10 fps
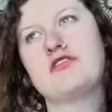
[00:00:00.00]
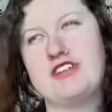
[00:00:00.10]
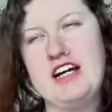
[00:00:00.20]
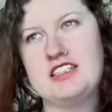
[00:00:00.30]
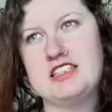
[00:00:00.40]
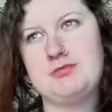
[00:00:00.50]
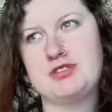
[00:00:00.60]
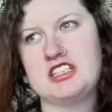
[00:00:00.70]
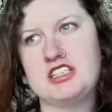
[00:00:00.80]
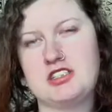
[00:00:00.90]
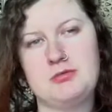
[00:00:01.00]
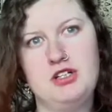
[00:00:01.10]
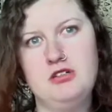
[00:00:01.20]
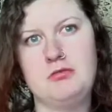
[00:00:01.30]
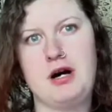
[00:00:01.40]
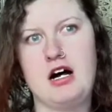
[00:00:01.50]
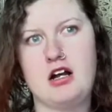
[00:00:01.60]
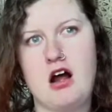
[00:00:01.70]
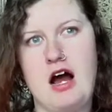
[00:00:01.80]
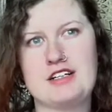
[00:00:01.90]
vaguely predictable,
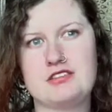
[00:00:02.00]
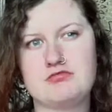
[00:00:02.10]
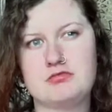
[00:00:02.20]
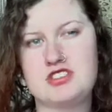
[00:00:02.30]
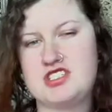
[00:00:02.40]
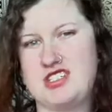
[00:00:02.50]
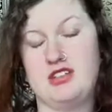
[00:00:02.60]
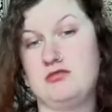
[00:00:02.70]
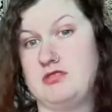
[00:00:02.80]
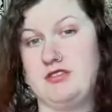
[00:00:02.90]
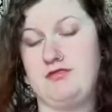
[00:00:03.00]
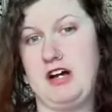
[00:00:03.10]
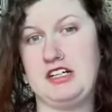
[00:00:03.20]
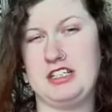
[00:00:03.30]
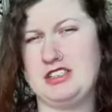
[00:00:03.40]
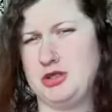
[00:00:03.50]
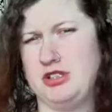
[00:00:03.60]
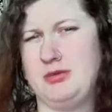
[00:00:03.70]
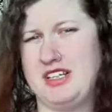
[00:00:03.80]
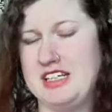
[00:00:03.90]
but I still find it
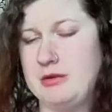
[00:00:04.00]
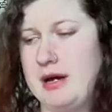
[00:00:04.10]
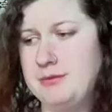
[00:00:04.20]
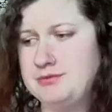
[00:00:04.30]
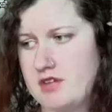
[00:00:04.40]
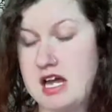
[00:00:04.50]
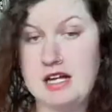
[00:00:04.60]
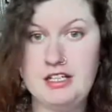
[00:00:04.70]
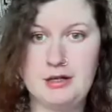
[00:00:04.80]
enjoyable anyway. And